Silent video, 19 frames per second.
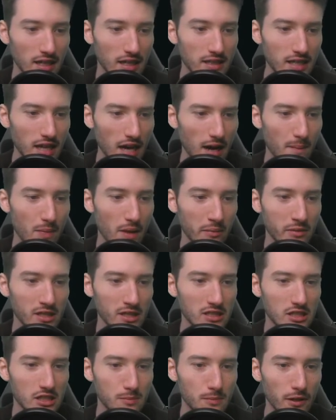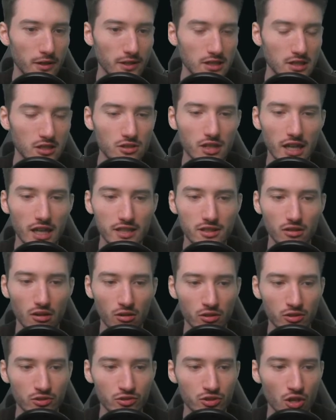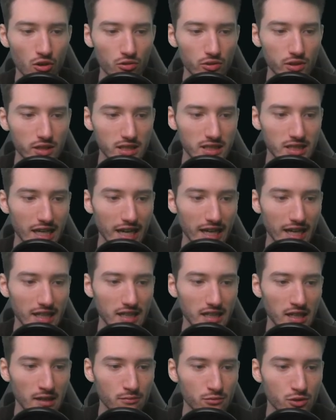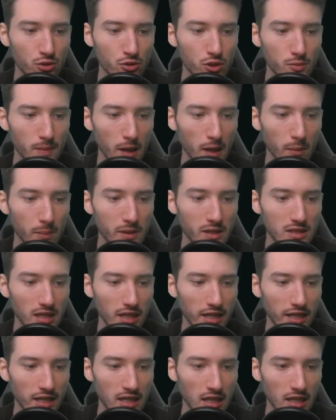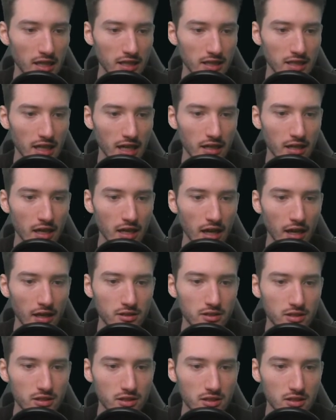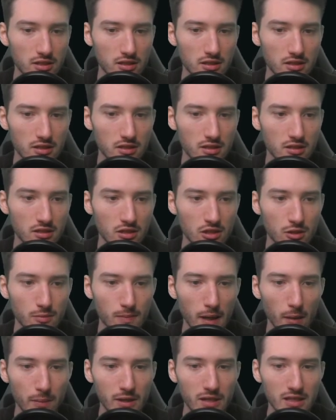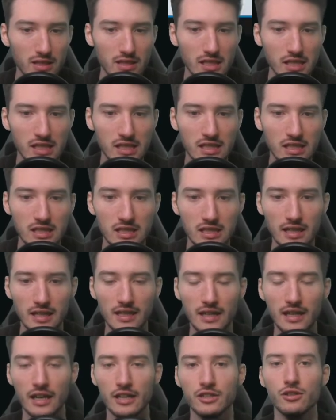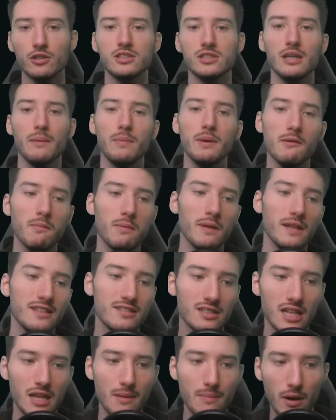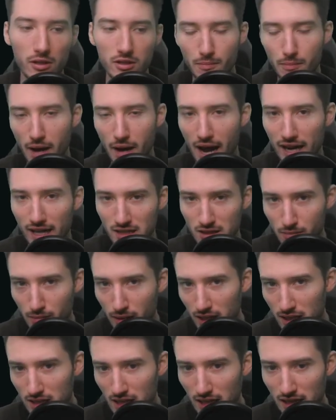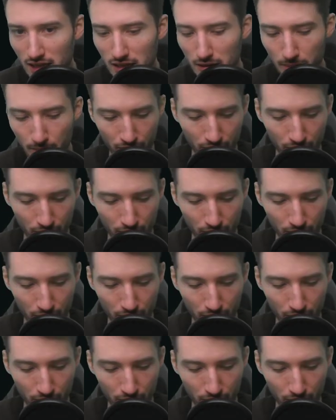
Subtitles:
Yeah, I mean, this is spirits. You guys all know the deck. 2 Spell Pierce, I kind of like that. Spell Pierce is, you know, some people play Slip Out the Back in the main deck.